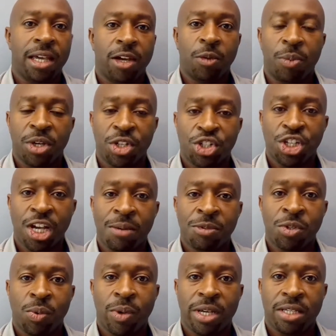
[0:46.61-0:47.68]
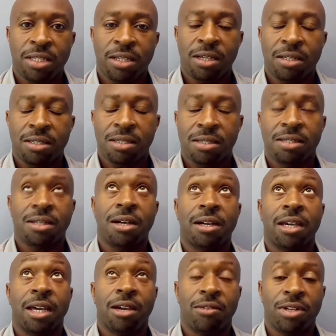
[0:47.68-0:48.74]
It would be a shame to waste it
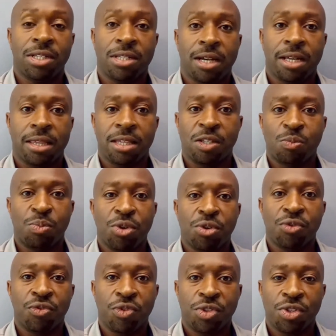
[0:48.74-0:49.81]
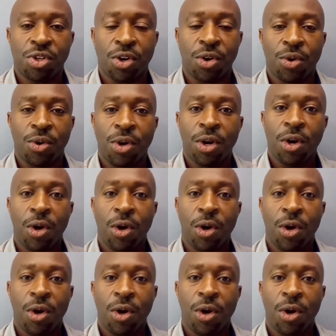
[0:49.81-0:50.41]
stuck here inside this booth, so